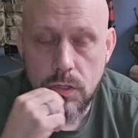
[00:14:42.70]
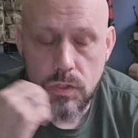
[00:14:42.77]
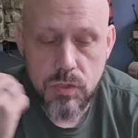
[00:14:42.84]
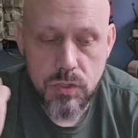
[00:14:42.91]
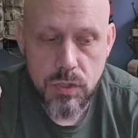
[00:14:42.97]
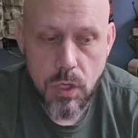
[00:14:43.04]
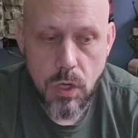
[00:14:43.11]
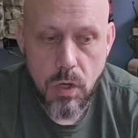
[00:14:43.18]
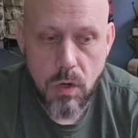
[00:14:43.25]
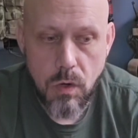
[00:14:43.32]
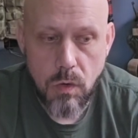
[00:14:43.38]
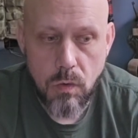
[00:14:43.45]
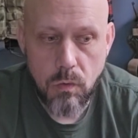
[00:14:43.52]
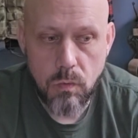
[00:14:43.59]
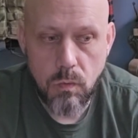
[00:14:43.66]

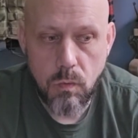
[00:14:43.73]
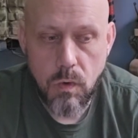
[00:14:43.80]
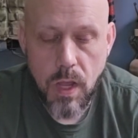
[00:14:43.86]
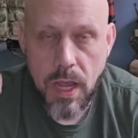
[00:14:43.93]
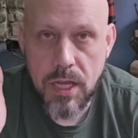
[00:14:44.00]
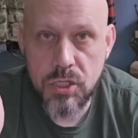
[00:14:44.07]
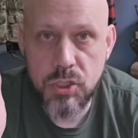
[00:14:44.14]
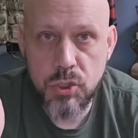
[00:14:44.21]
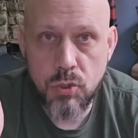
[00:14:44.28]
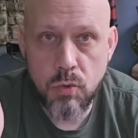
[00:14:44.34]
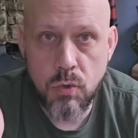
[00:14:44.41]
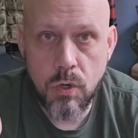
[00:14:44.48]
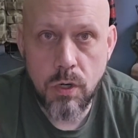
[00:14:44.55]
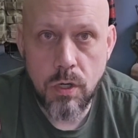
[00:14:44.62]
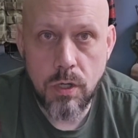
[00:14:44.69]
So as
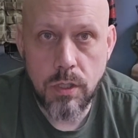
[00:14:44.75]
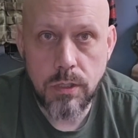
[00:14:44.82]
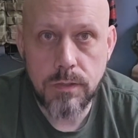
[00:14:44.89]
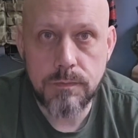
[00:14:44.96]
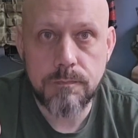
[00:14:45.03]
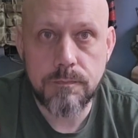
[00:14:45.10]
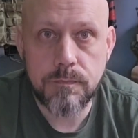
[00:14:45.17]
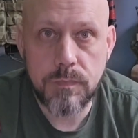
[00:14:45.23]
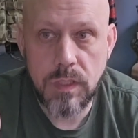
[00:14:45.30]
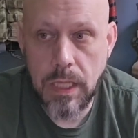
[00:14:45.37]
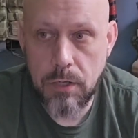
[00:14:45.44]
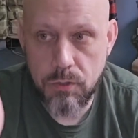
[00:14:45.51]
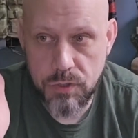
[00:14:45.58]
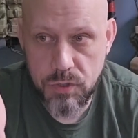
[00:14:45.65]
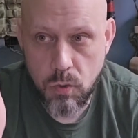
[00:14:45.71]
your
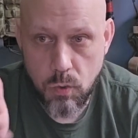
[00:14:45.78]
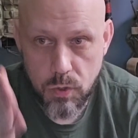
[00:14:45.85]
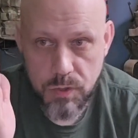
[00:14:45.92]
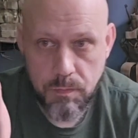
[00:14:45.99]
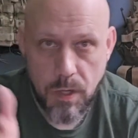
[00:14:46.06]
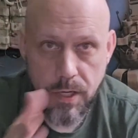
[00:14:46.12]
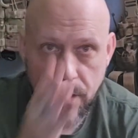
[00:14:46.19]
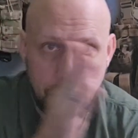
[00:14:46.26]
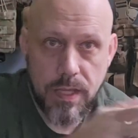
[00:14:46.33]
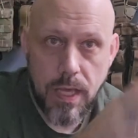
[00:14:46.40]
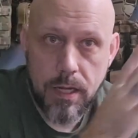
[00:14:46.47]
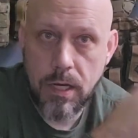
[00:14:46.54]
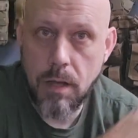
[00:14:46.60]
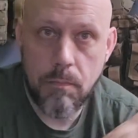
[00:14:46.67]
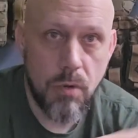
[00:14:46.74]
letter is corresponding with
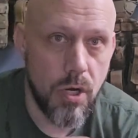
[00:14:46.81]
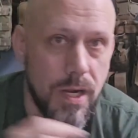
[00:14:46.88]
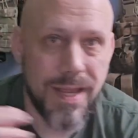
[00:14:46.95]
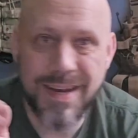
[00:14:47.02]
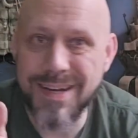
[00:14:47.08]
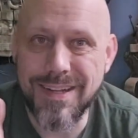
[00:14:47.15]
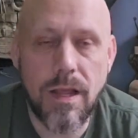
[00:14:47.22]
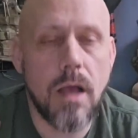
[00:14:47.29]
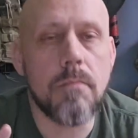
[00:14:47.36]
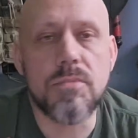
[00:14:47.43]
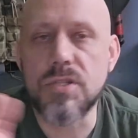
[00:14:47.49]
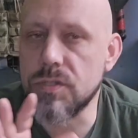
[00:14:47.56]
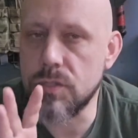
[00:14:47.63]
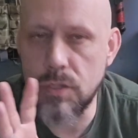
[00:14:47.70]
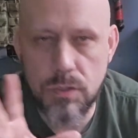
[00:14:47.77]
that number, and I'm
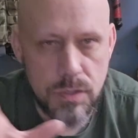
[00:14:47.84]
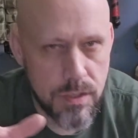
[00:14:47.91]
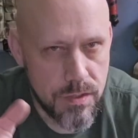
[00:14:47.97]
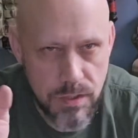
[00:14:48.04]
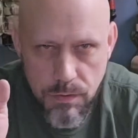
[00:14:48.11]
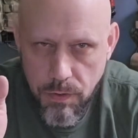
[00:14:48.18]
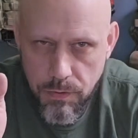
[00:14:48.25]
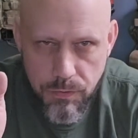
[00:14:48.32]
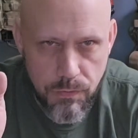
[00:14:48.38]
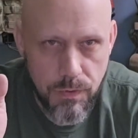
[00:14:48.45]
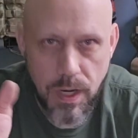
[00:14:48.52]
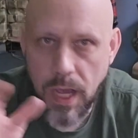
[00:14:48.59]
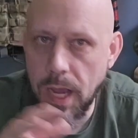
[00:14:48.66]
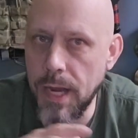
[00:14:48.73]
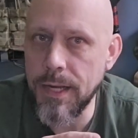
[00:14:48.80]
just using 0 through
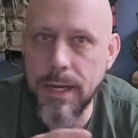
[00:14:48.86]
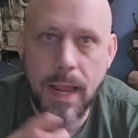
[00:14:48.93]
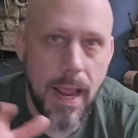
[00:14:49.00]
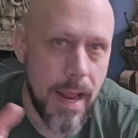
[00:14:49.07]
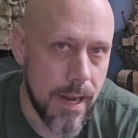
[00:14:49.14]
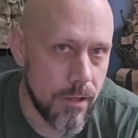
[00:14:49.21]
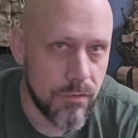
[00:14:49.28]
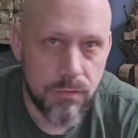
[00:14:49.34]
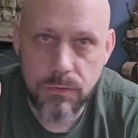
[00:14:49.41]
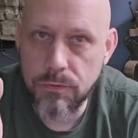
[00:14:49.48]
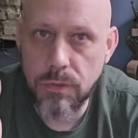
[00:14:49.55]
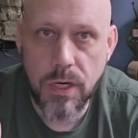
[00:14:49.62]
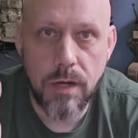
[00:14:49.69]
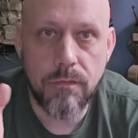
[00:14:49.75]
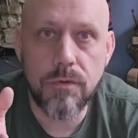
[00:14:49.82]
9 and A through
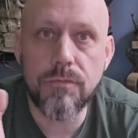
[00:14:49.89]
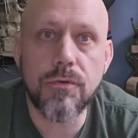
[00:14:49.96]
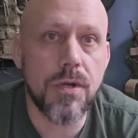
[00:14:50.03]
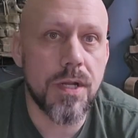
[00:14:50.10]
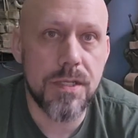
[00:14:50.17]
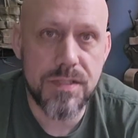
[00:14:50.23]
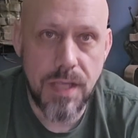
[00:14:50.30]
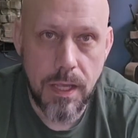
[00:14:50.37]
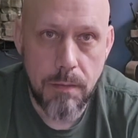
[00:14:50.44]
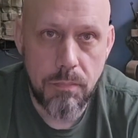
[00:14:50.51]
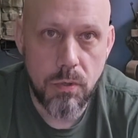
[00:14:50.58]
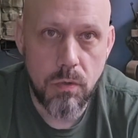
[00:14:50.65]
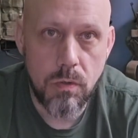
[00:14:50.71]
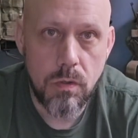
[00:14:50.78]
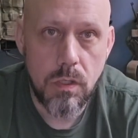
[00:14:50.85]
whatever for an
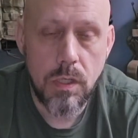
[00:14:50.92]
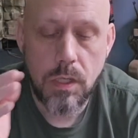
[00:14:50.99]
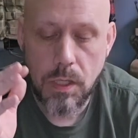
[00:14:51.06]
example,